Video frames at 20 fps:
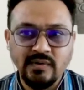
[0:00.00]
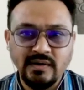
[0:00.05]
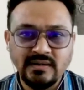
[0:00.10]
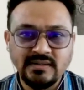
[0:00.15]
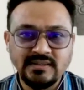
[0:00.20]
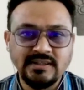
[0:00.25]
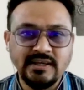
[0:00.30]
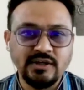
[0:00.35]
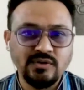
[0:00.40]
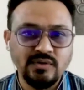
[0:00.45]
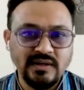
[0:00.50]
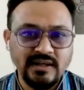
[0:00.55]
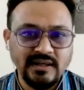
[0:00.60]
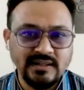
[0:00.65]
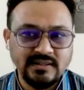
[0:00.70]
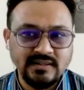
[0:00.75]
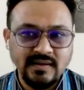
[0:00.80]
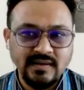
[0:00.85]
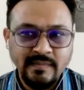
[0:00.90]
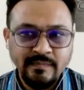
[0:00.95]
adequate sexual
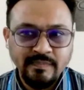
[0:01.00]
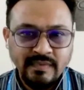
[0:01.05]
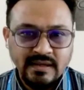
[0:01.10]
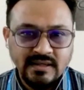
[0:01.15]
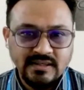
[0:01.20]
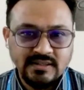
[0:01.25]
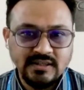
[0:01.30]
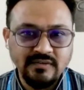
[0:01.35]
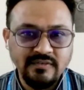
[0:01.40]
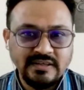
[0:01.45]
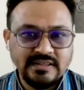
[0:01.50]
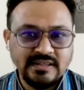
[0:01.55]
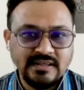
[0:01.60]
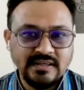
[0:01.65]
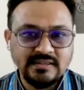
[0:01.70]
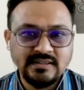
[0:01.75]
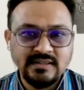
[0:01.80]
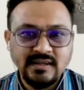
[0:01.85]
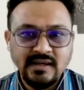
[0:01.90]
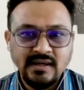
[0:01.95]
health
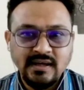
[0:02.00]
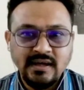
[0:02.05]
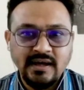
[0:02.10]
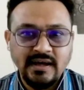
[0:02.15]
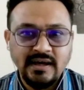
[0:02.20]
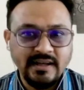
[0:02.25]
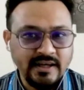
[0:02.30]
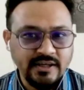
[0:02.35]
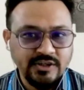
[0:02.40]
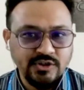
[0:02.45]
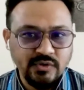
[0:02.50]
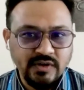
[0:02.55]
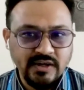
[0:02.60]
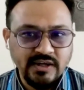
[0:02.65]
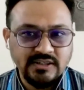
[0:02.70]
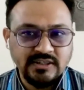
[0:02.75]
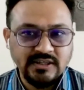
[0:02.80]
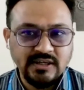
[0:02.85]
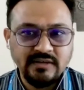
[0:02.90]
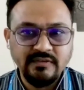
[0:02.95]
services, and
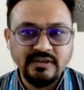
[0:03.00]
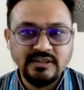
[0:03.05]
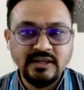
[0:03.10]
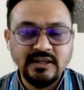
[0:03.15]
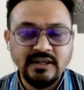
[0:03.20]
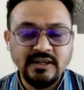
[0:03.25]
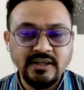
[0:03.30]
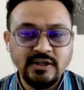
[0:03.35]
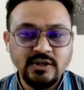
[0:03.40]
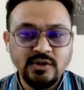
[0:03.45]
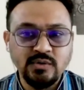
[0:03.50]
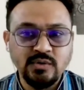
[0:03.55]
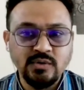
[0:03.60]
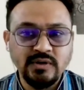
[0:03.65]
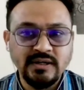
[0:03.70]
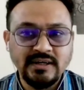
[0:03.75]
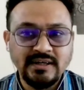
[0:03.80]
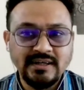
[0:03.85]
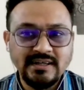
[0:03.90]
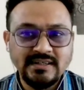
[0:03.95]
education, which can lead to
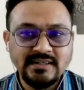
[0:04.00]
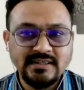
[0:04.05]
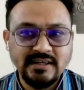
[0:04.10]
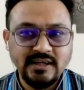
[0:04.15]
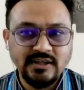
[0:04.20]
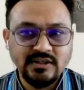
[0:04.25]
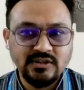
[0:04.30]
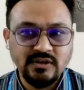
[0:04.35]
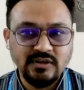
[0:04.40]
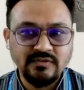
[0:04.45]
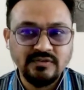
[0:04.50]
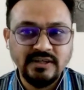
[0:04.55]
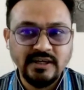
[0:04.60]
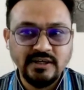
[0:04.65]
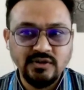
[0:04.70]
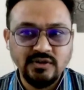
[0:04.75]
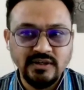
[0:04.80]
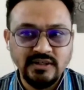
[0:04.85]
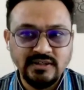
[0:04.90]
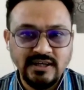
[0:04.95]
increased rates of
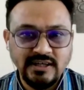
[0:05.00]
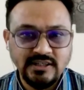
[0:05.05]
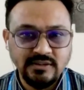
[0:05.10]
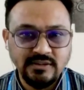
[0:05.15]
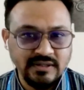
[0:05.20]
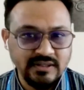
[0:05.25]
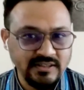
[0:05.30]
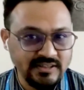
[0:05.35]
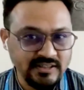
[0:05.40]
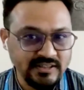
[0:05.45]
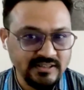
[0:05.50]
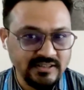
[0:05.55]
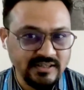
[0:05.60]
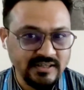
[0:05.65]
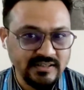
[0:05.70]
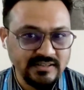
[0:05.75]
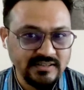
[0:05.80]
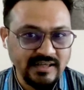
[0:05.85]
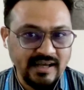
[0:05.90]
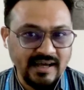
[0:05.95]
sexually transmitted
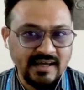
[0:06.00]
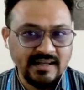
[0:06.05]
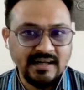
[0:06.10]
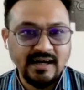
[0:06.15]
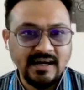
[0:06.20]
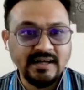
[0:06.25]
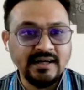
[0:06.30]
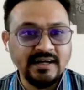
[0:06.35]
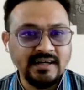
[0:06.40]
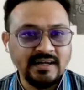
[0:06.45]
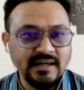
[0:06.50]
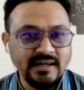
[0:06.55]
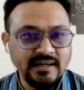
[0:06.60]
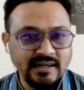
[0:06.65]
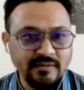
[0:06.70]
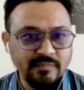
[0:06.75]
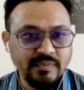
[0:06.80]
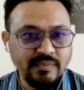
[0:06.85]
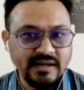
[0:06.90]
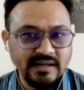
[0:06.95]
diseases and
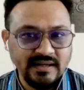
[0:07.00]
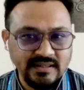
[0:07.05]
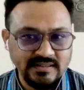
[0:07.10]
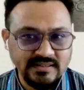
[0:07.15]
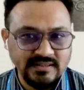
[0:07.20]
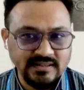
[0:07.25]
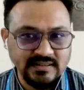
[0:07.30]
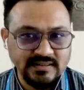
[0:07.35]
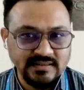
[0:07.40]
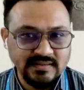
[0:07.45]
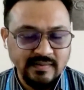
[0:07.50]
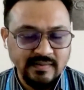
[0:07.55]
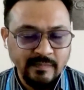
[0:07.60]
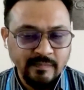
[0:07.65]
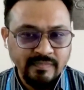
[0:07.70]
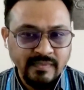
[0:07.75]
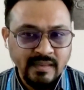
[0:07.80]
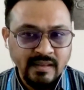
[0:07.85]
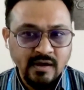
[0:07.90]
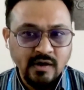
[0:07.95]
unintended pregnancy.
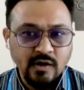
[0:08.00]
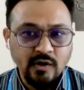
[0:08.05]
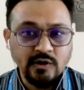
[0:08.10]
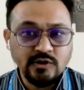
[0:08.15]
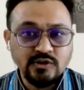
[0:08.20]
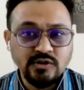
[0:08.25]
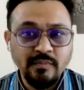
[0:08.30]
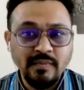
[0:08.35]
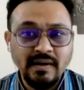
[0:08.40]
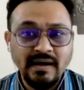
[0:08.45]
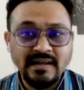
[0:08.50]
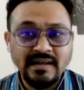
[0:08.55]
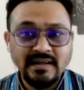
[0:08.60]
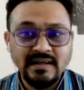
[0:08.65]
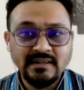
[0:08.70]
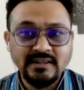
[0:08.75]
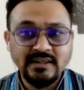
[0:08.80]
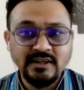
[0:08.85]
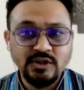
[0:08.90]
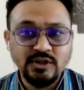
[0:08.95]
Also, mental
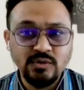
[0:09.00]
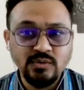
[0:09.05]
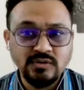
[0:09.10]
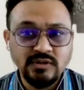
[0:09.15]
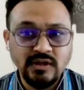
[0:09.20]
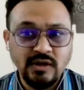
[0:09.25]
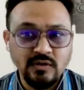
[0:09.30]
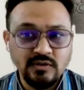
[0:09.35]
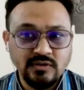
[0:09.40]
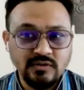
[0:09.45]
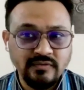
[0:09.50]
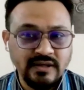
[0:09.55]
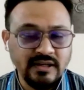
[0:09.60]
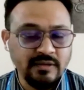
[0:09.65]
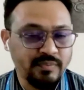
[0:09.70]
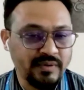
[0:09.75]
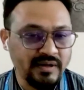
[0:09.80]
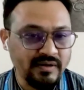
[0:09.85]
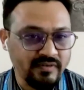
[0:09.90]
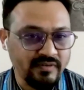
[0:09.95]
health issues are also
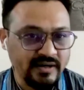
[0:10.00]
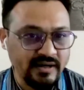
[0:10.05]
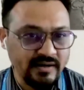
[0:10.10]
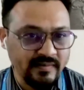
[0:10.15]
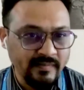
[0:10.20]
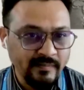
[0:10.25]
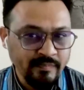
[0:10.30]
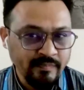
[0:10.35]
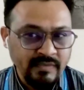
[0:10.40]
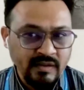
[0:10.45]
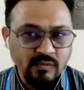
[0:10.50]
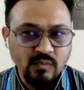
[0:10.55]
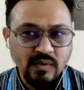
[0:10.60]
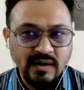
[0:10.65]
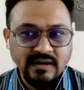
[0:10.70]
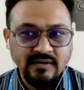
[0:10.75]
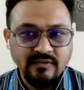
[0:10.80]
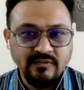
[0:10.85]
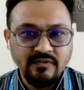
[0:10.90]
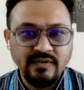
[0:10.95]
very prevalent.
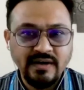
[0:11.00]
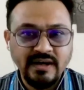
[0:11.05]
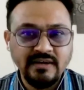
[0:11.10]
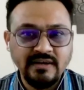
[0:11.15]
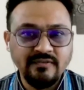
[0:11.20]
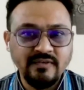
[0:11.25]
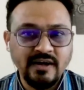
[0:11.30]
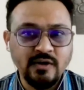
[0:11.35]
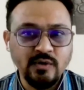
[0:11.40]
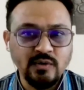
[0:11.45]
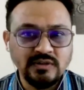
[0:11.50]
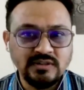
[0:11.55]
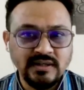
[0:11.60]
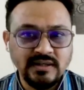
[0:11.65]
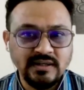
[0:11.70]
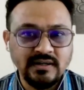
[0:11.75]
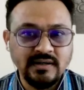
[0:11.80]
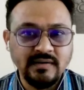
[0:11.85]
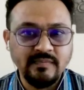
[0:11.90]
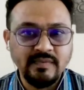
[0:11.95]
One in five
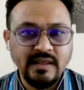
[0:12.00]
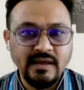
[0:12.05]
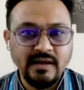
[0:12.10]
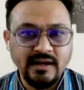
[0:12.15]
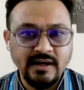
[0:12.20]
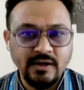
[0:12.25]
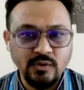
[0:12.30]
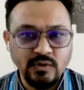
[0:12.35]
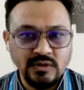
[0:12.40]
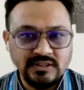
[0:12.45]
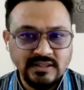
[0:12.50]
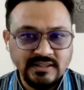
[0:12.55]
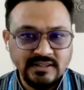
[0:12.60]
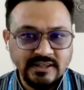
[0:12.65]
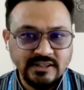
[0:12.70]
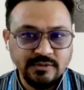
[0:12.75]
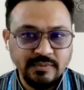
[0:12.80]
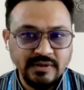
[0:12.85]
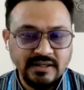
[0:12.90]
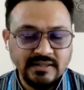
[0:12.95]
adolescents
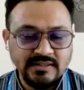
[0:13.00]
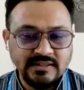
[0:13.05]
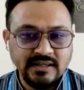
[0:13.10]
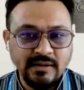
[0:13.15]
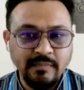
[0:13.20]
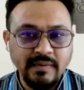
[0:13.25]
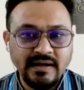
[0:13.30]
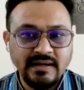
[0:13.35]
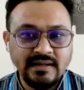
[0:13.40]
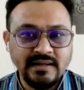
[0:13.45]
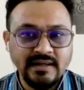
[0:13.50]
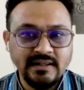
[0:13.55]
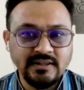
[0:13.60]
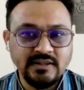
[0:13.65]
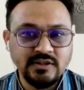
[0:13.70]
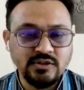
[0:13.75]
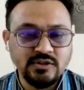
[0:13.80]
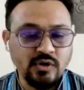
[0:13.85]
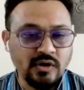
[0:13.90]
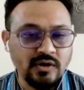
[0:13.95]
experiencing a mental
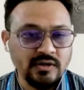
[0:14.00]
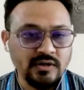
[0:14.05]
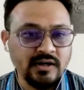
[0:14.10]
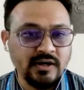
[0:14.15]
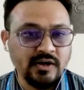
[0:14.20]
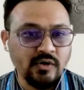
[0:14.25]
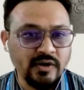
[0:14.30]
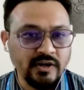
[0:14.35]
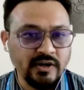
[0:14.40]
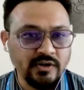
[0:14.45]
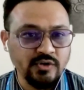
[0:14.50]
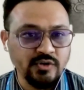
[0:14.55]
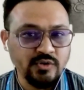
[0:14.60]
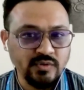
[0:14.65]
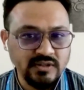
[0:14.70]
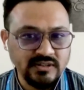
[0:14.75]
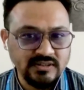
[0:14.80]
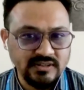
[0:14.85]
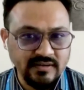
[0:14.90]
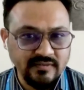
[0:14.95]
health disorder, according to
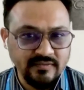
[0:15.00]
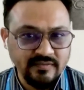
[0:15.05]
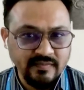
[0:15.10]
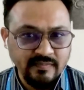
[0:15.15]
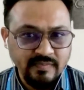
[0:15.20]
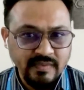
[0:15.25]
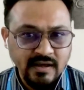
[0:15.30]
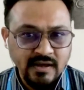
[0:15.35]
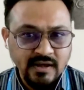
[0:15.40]
UNICEF.